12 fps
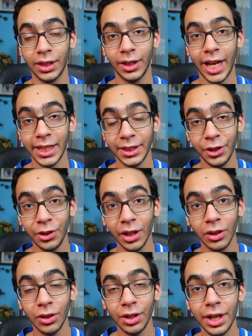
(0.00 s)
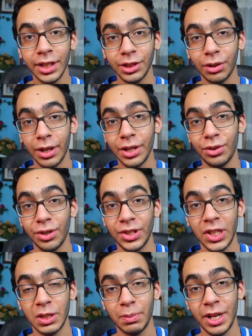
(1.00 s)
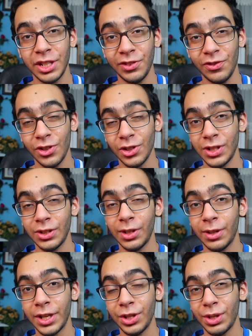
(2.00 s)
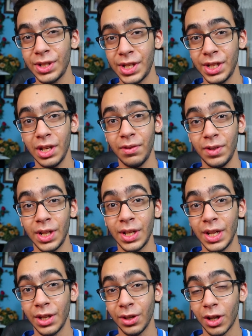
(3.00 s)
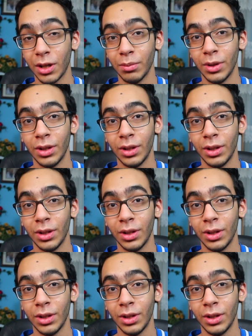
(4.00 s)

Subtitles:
the last thing you can look at is their interest expense versus their interest and dividend income.